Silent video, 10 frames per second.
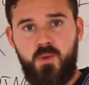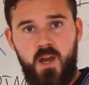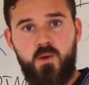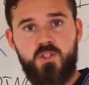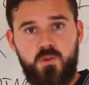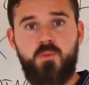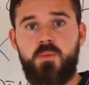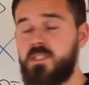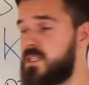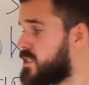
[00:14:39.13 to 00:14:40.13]
areas of the
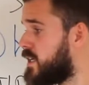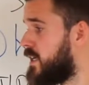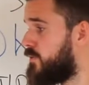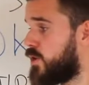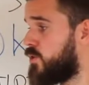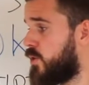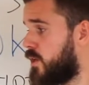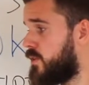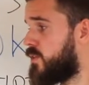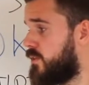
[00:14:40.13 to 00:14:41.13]
business. If you can do
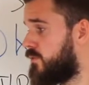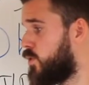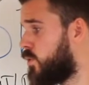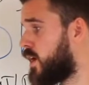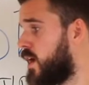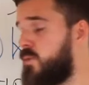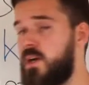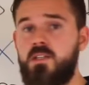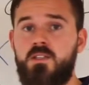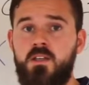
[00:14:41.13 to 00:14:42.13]
that with fewer
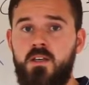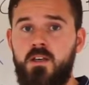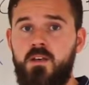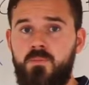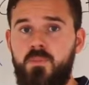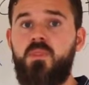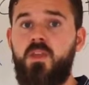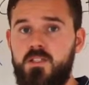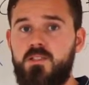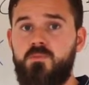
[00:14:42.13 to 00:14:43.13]
KPIs,
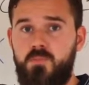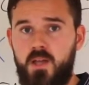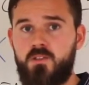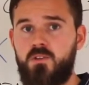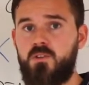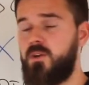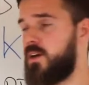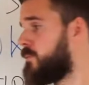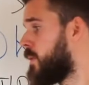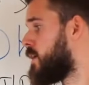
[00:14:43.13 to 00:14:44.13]
that's better, right?